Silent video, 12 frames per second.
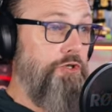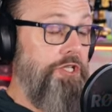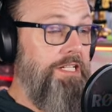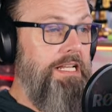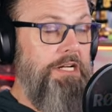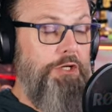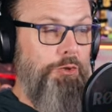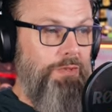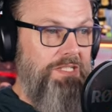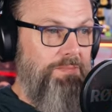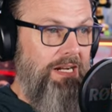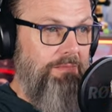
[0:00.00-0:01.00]
I told her she
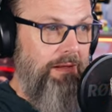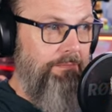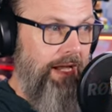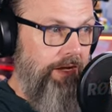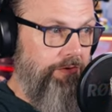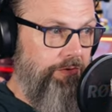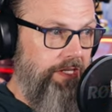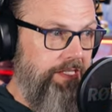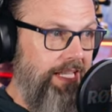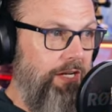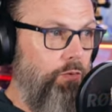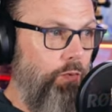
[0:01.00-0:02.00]
needed to respect my
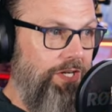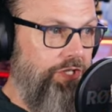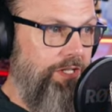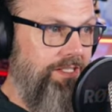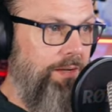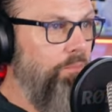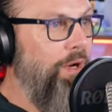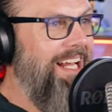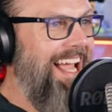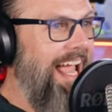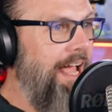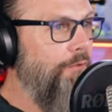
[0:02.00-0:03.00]
boundaries and wishes
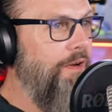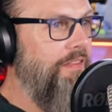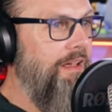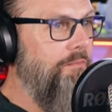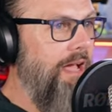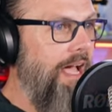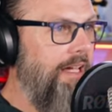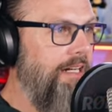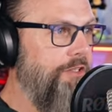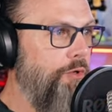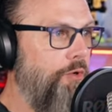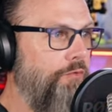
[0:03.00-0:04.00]
and bring everything
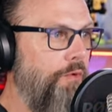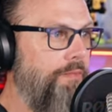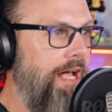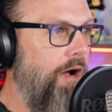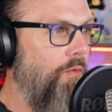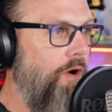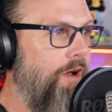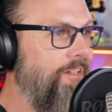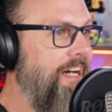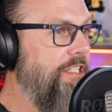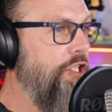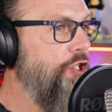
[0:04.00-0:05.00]
back, and I told her from now
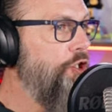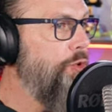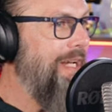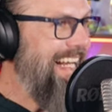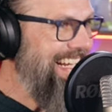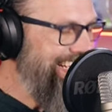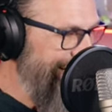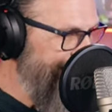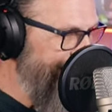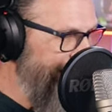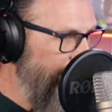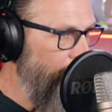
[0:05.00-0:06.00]
on not to do
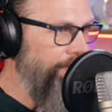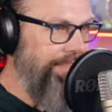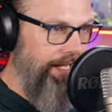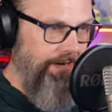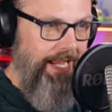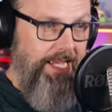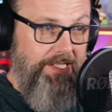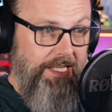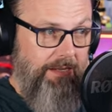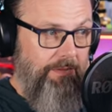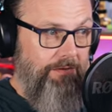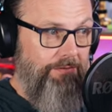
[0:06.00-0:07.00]
anything without
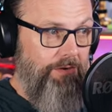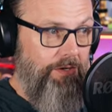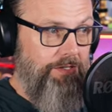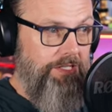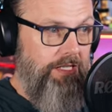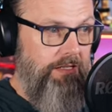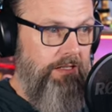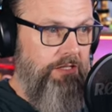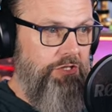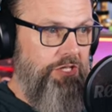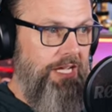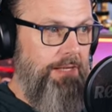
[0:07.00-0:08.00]
asking me first.
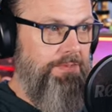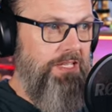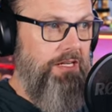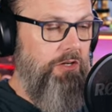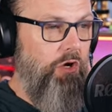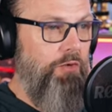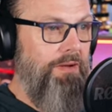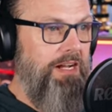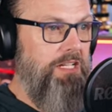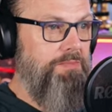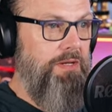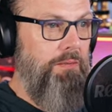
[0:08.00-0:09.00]
She got upset and
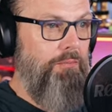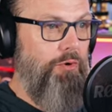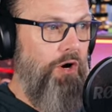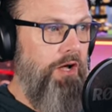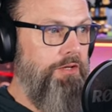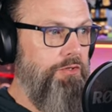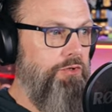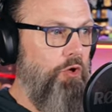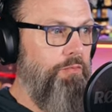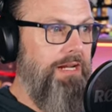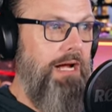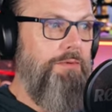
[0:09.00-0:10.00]
called my husband a
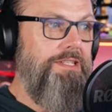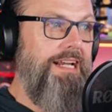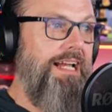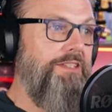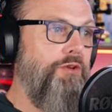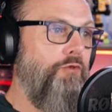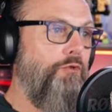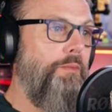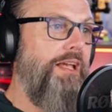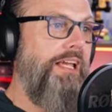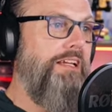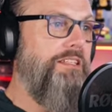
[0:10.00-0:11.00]
broad, who told me I was an
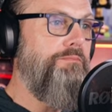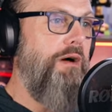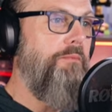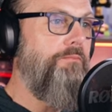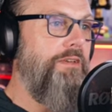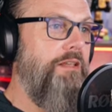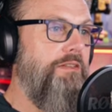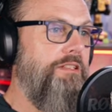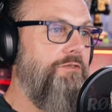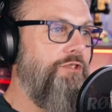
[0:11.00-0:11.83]
asshole for making his mom